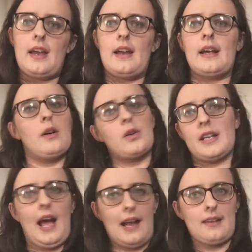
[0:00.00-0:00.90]
And I
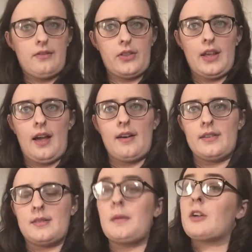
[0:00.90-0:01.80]
already had everything
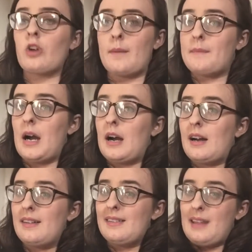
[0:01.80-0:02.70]
else. My
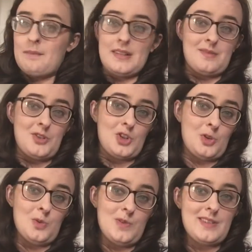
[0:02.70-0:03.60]
grandma lent me some
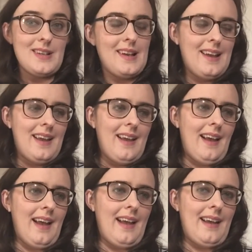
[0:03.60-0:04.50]
shoes.
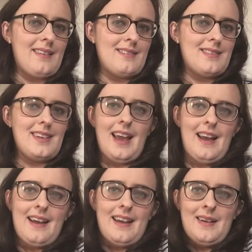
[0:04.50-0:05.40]
And
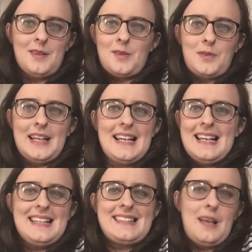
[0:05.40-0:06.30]
yeah, it was a really
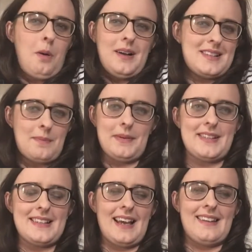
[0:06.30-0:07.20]
easy one to
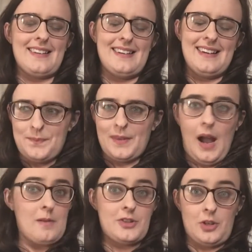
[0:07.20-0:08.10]
put together.
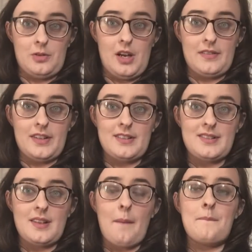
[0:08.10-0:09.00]
I was so
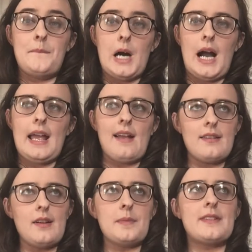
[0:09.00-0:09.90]
nervous. But I
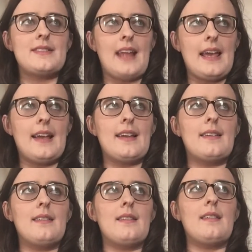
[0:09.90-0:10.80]
ended up
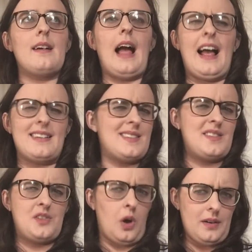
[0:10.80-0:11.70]
staying as
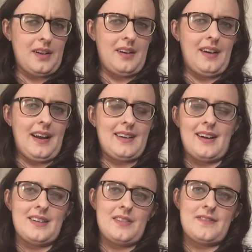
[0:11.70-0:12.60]
Donna. I
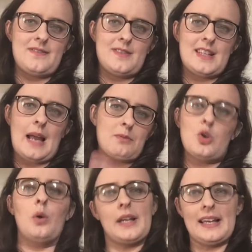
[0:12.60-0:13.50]
kind of kept
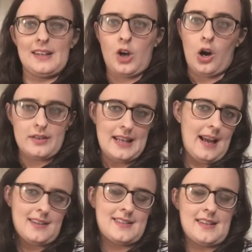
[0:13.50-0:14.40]
talking in a Cockney
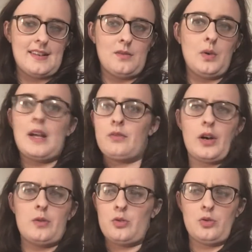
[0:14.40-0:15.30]
accent whenever
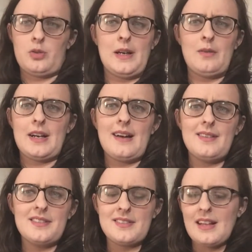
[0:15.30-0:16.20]
I would talk to anyone
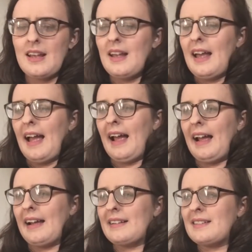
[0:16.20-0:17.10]
else.
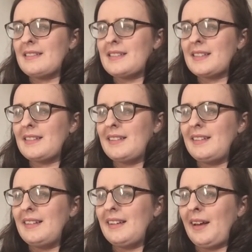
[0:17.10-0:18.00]
And,
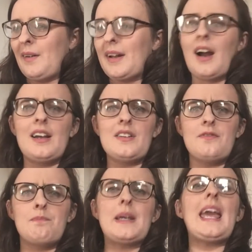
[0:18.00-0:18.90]
you know, I kind
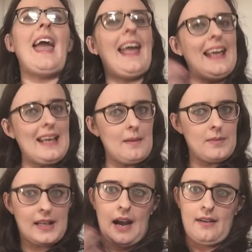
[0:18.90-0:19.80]
of became
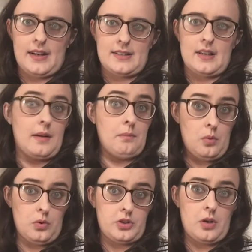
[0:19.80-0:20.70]
the character
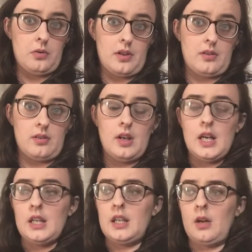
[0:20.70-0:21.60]
more so than,
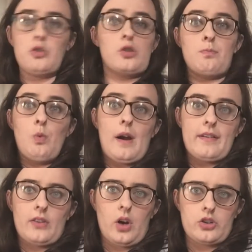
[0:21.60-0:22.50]
you know, just
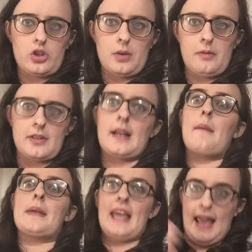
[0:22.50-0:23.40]
wearing the costume. It was like I
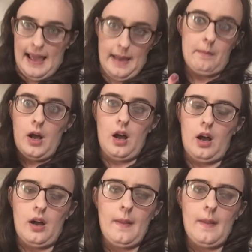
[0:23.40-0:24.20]
became her.